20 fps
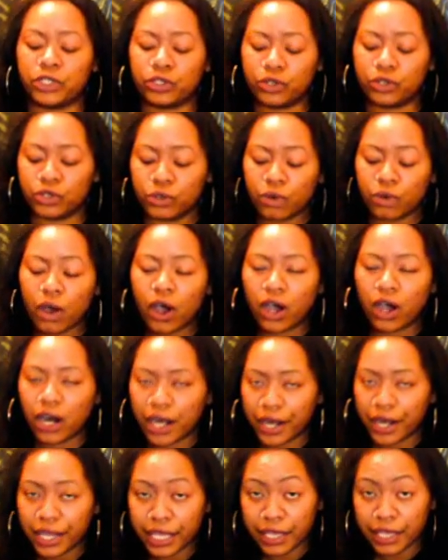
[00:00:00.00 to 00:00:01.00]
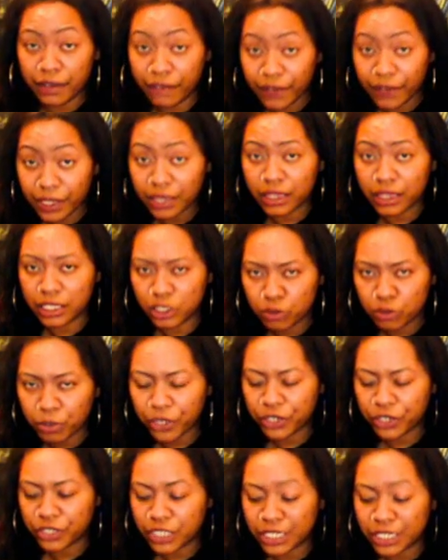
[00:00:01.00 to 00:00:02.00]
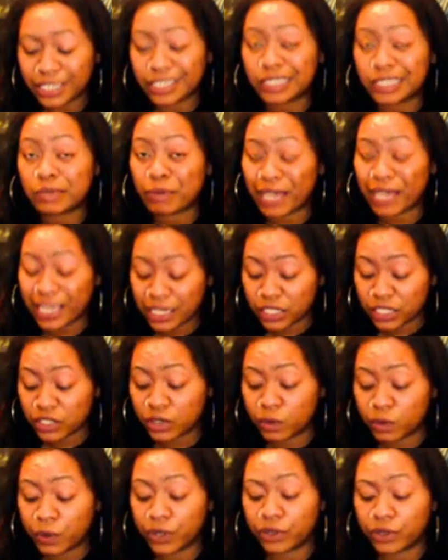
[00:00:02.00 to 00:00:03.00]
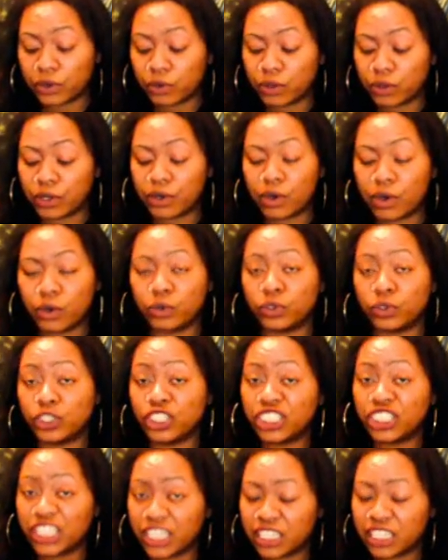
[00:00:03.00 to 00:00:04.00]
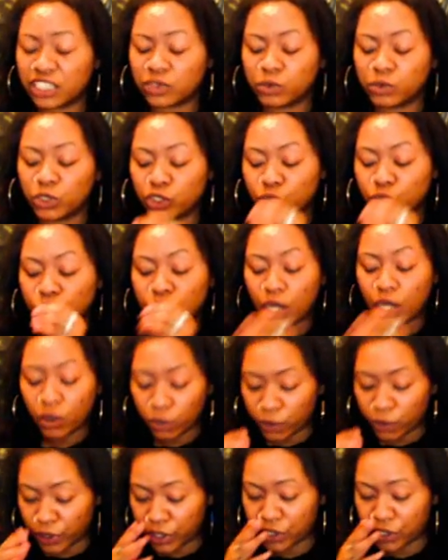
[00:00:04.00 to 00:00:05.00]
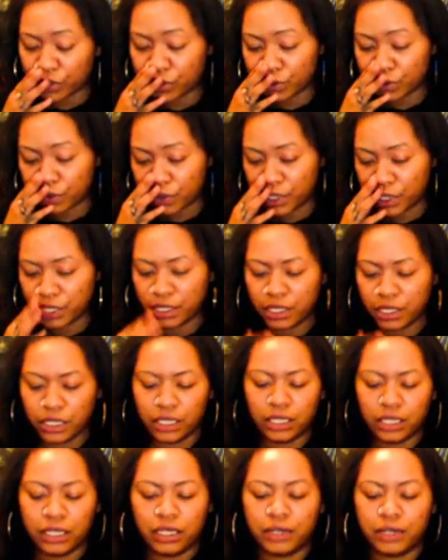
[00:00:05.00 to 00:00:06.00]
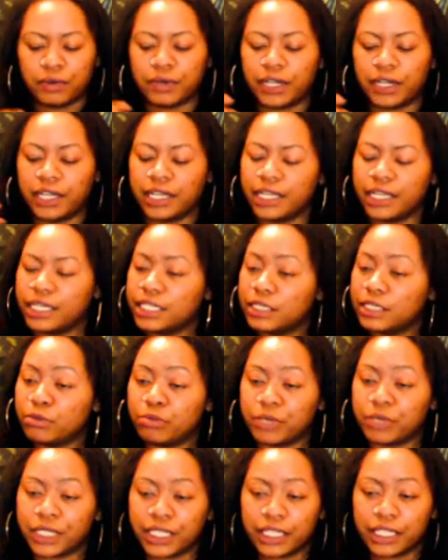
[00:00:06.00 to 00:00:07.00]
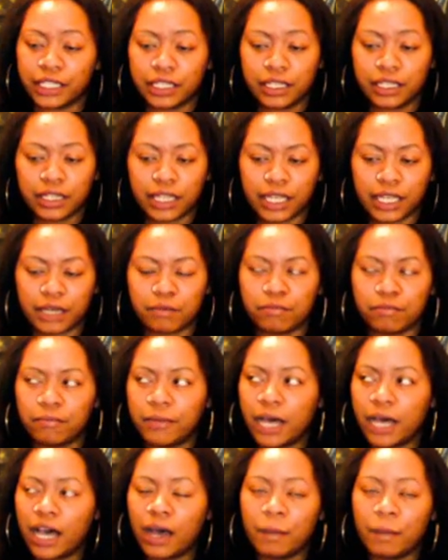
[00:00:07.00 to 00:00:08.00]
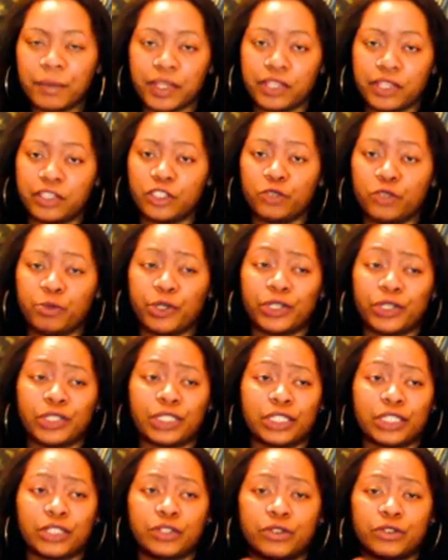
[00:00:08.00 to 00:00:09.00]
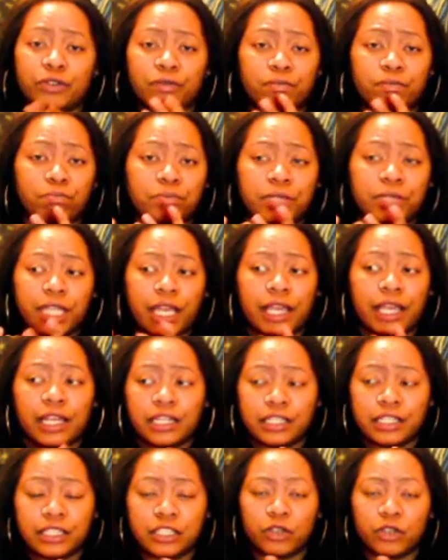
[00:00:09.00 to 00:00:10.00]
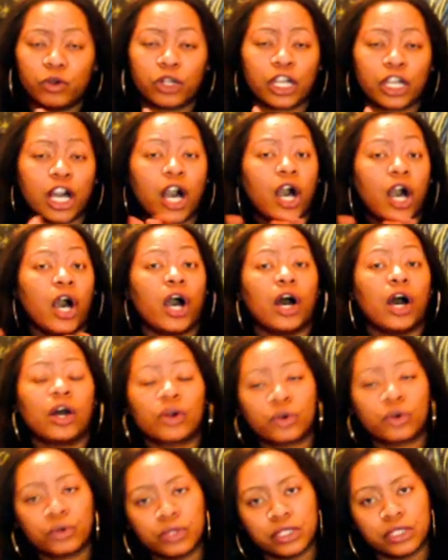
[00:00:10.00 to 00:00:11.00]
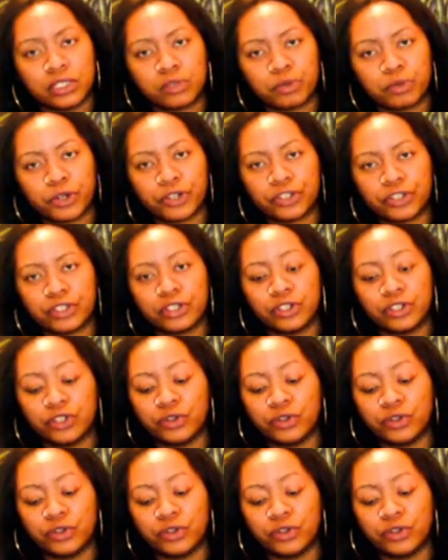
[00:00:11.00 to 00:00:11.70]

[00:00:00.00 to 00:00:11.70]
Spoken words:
So you are giving this person space to work through their own shit, because what you don't want to do, right, is be like mommy this person, or daddy that, or coddle this person.